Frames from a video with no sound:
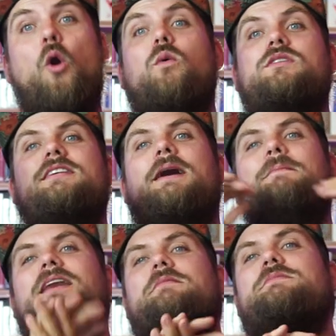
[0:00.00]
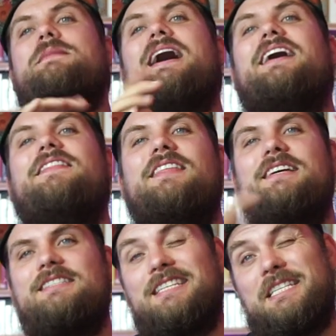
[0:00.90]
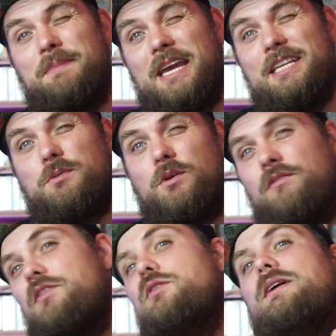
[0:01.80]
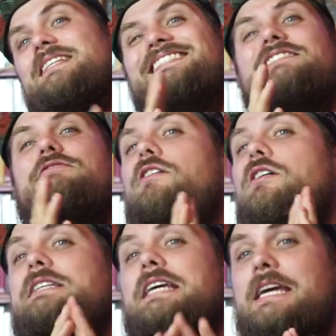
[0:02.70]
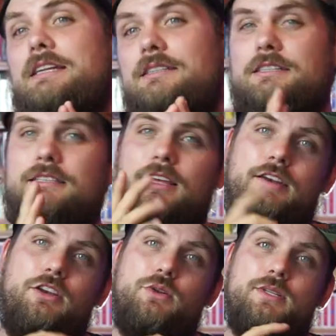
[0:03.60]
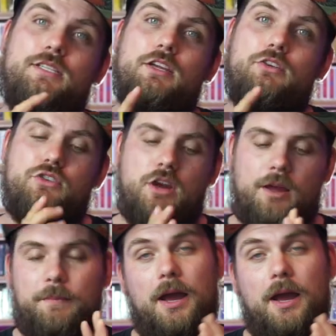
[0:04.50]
What's up, my name's Matt and this is Pasteboard Review, and since Fontaine's decided to do a secret drop,